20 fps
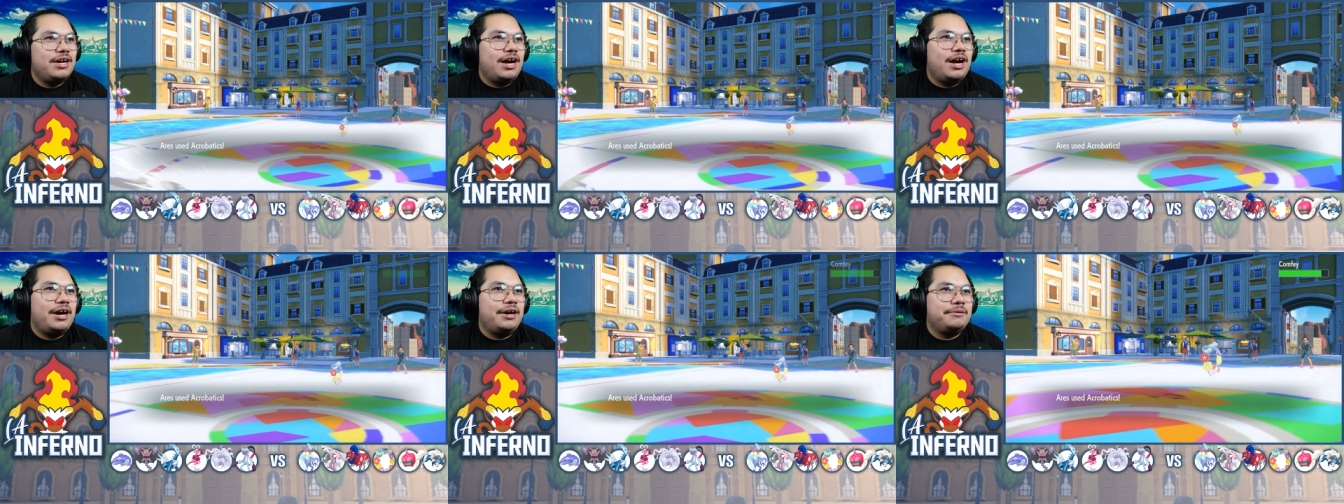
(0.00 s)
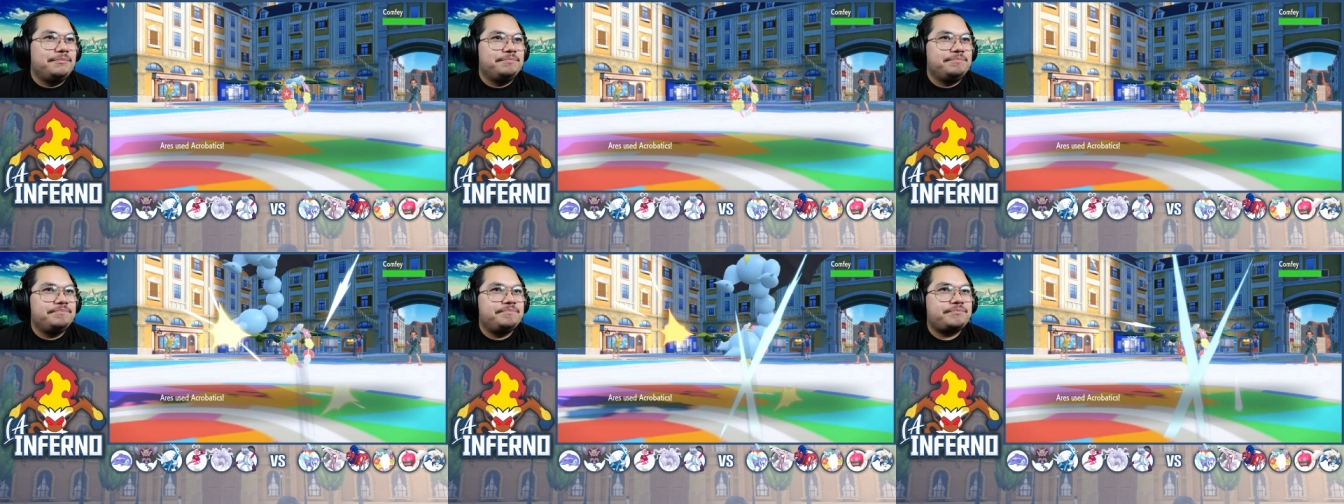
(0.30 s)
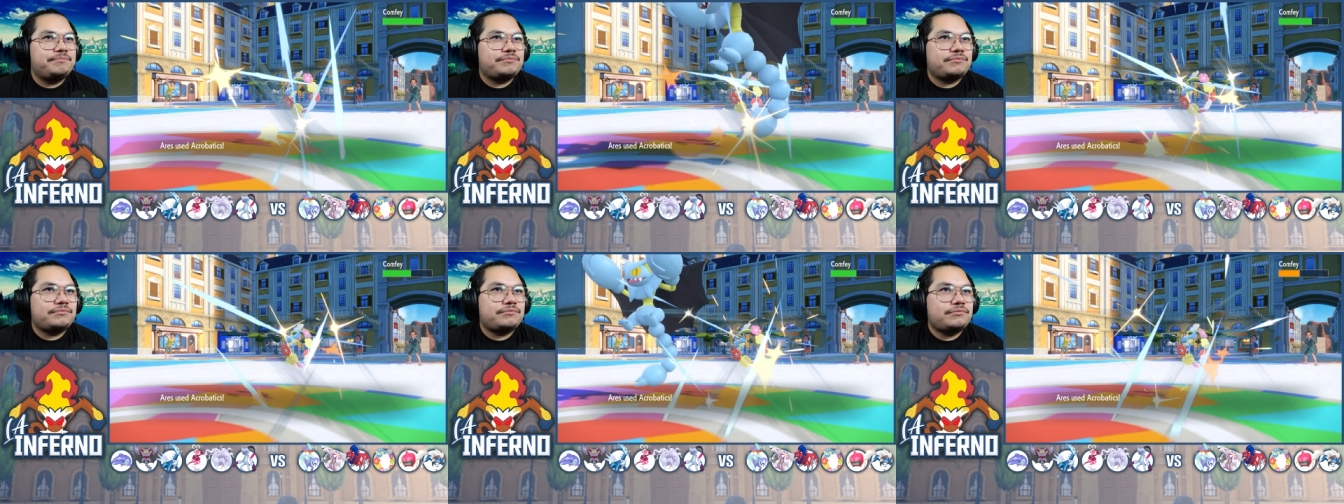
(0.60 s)
Um
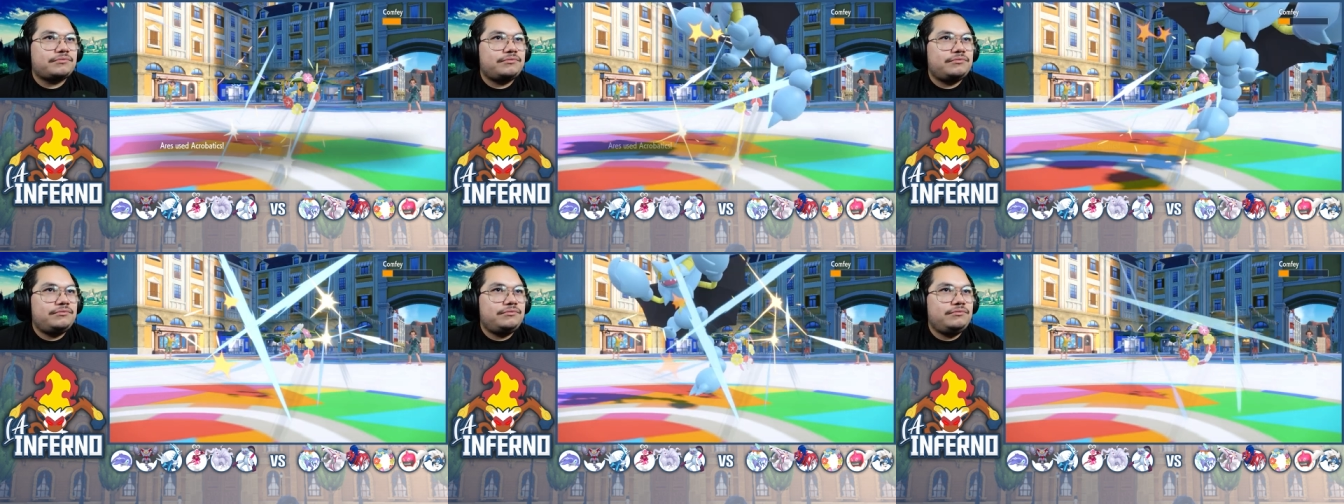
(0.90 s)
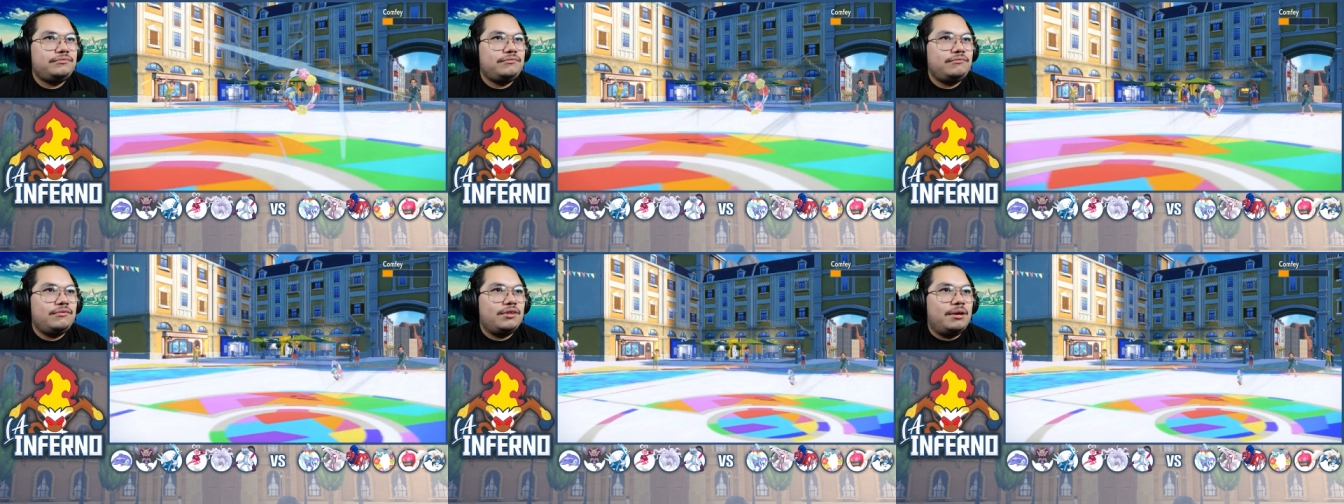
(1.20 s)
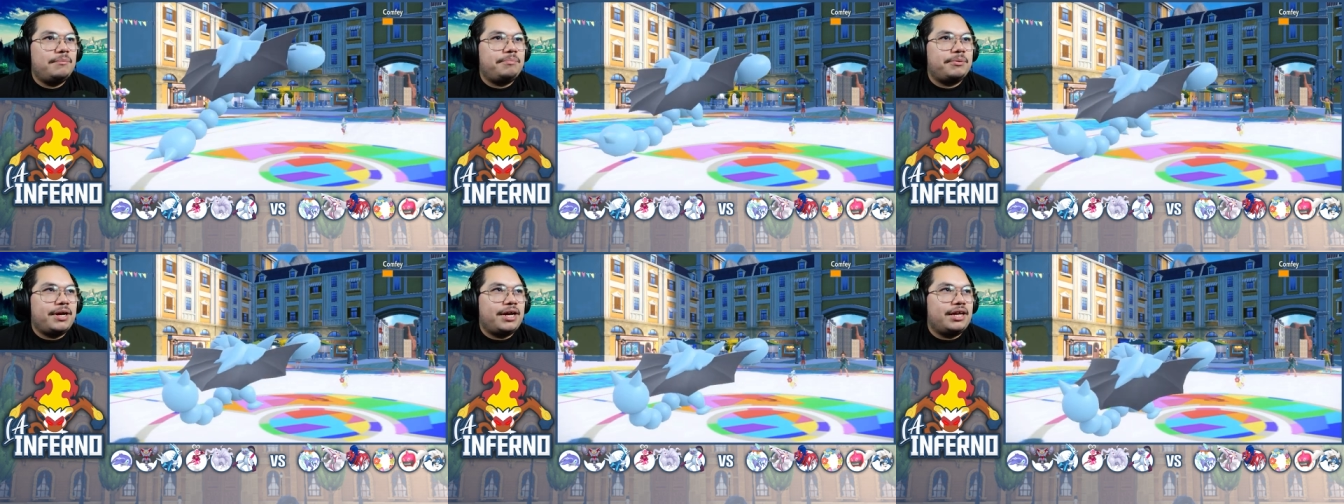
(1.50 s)

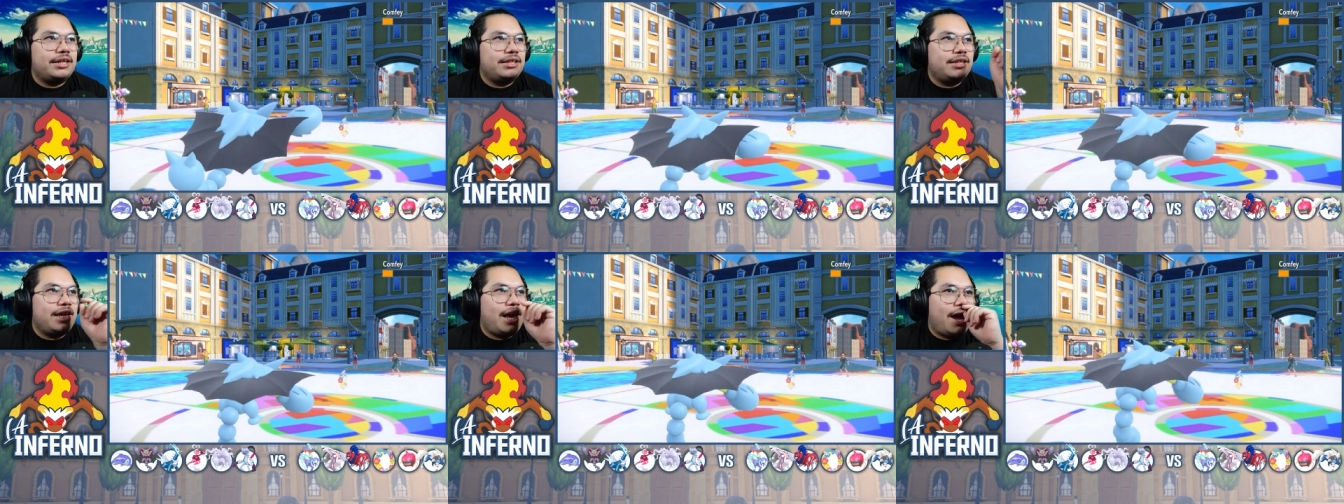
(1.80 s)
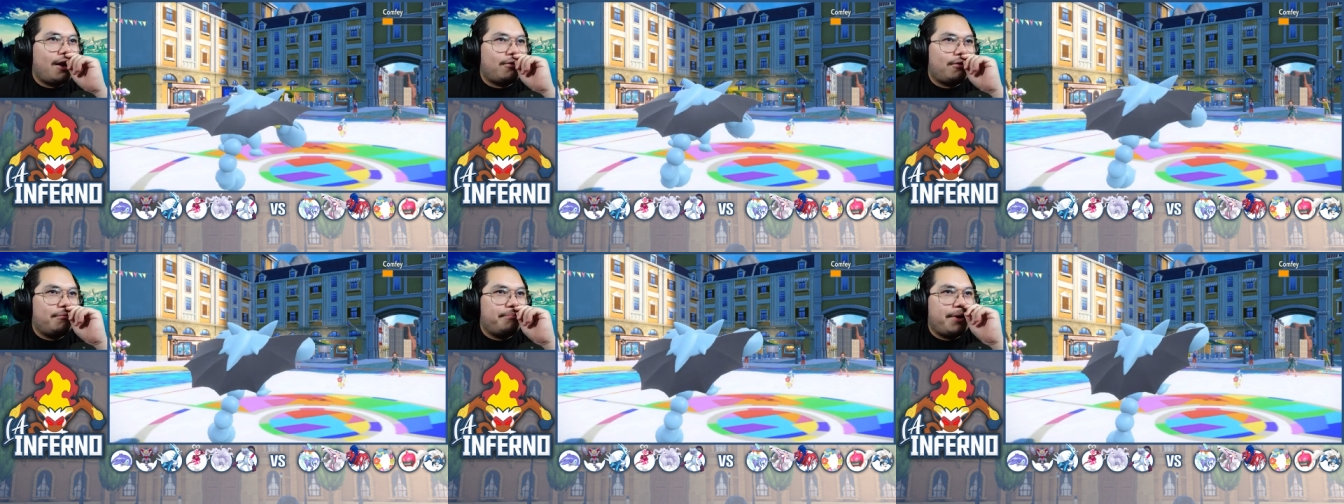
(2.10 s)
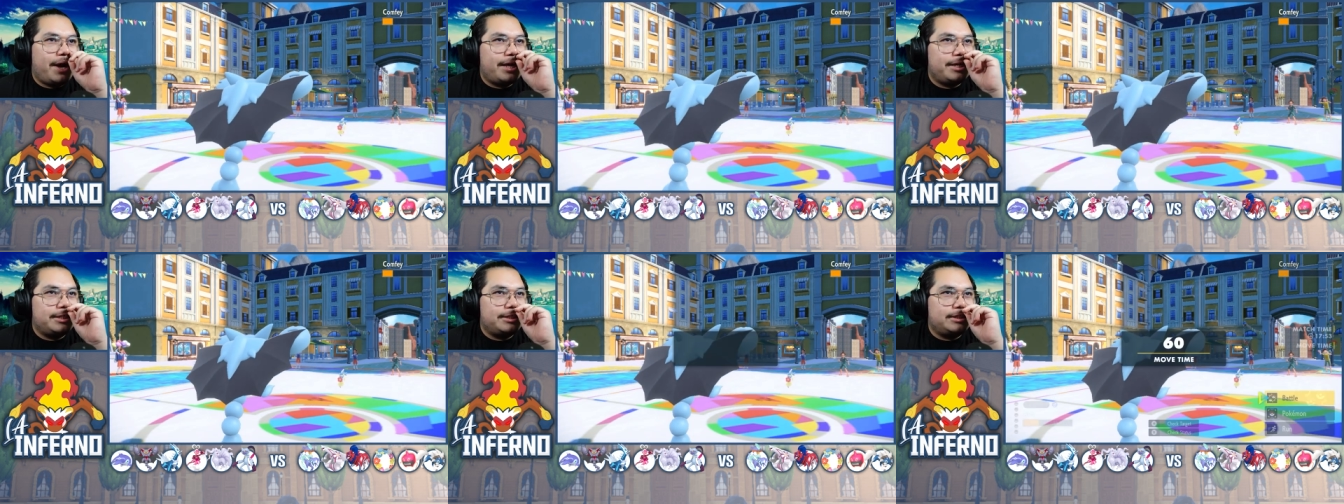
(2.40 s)
but the
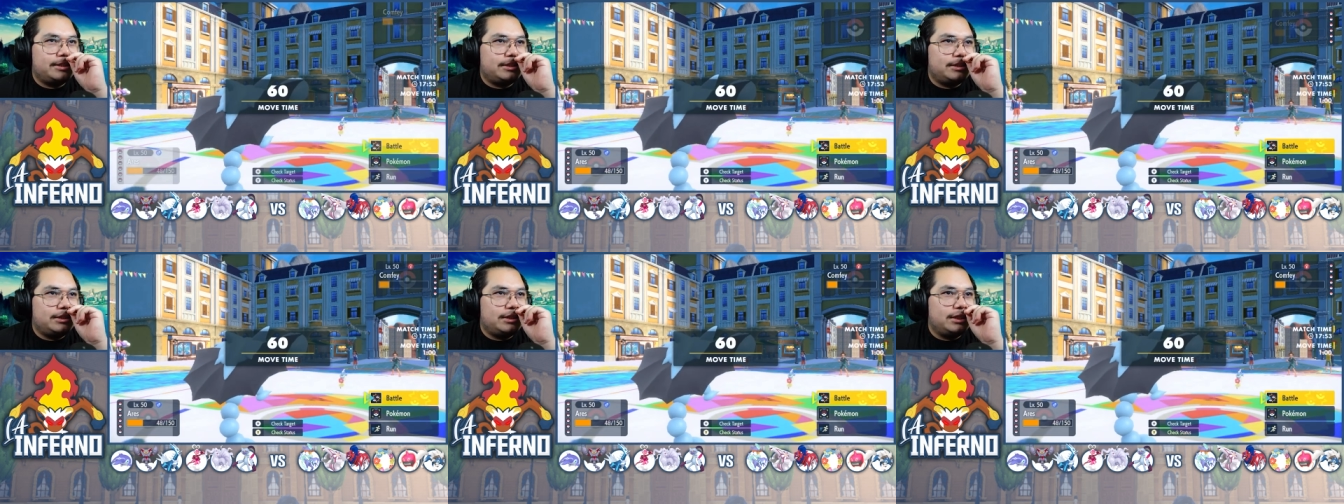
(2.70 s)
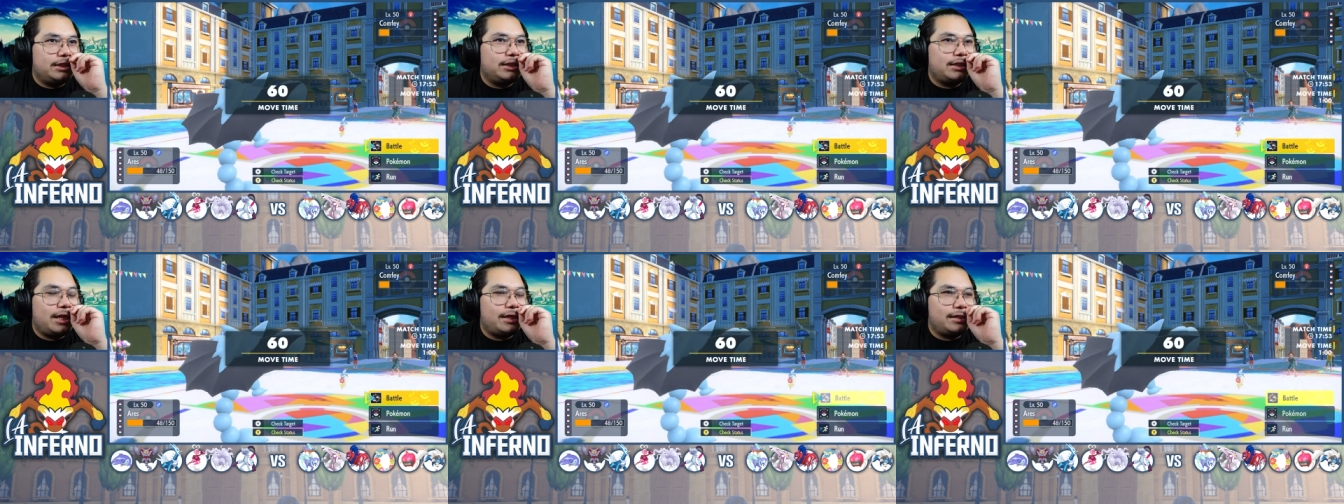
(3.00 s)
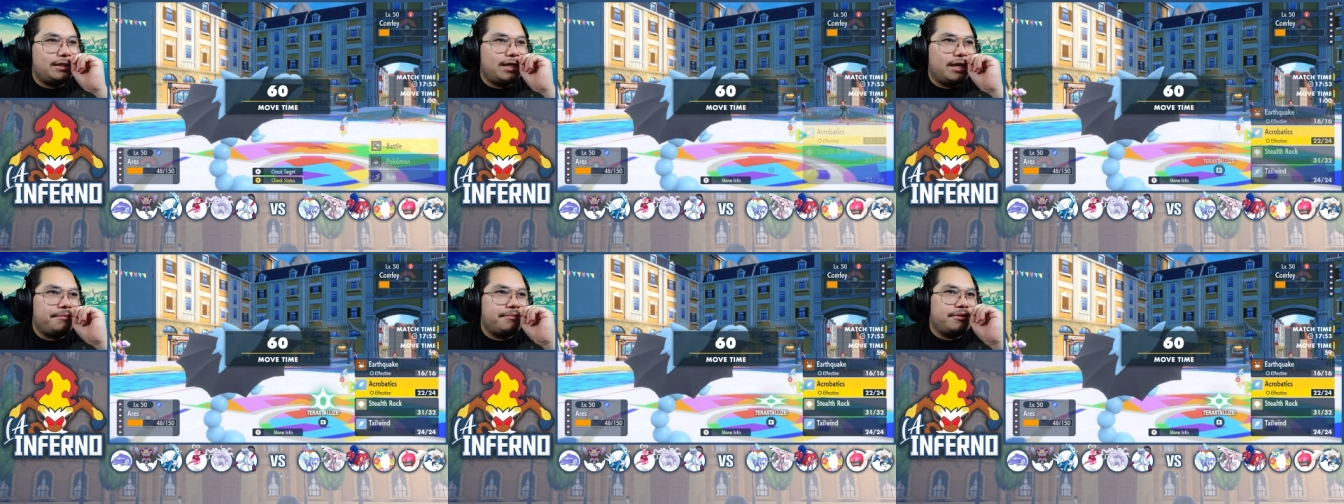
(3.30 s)
Acrobatics did a lot
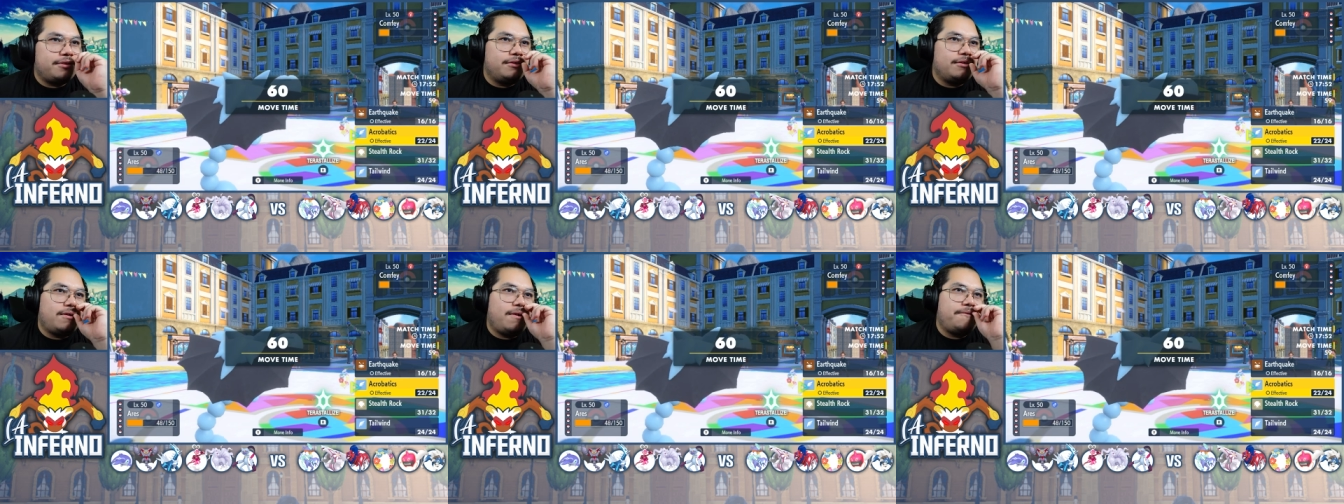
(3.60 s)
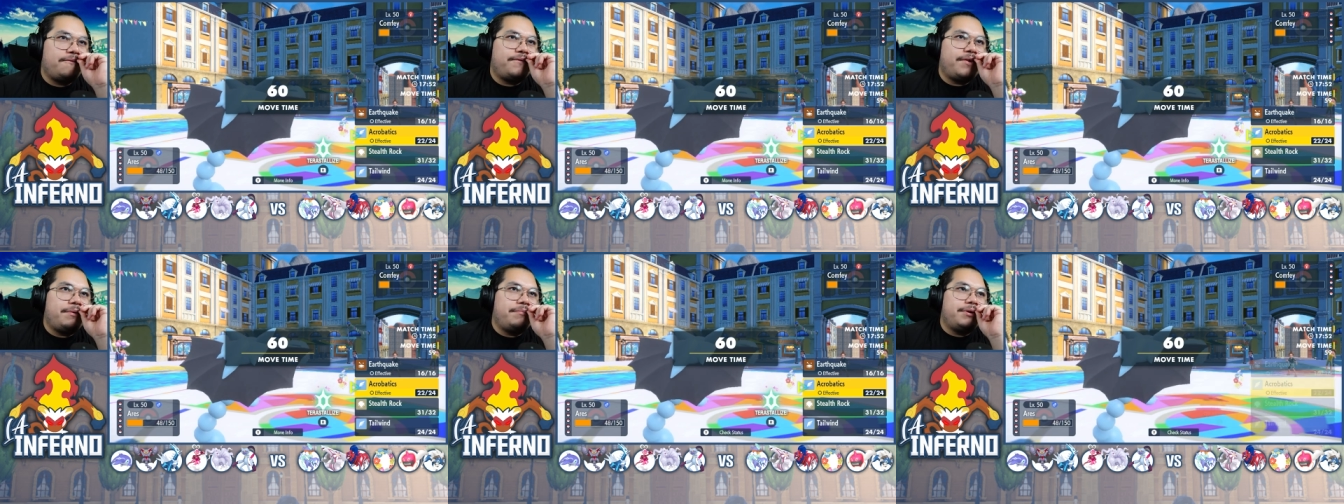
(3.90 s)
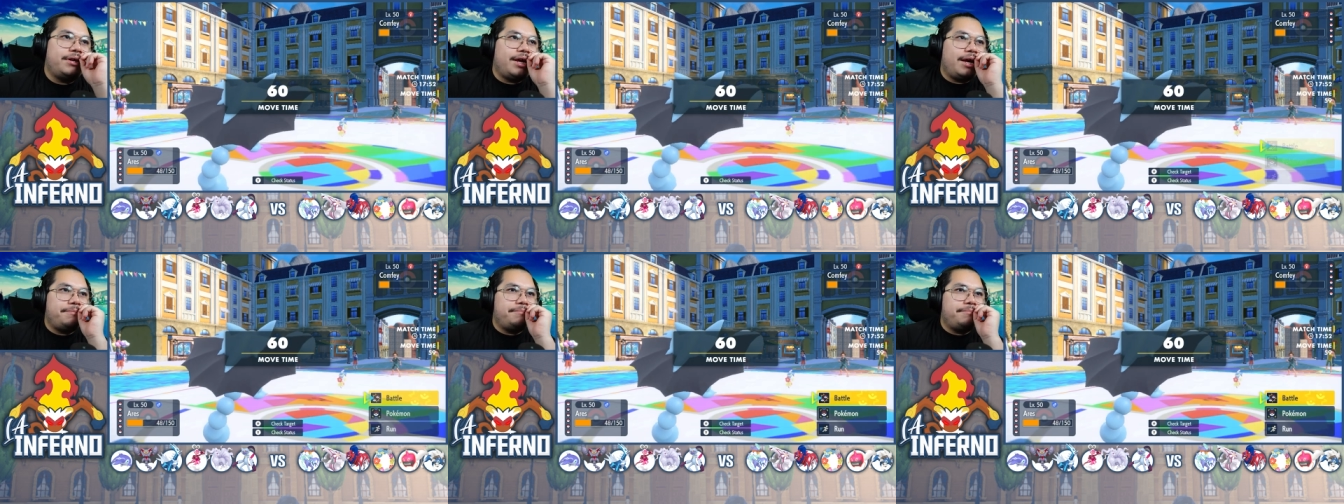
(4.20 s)
of damage on the Comfey, but I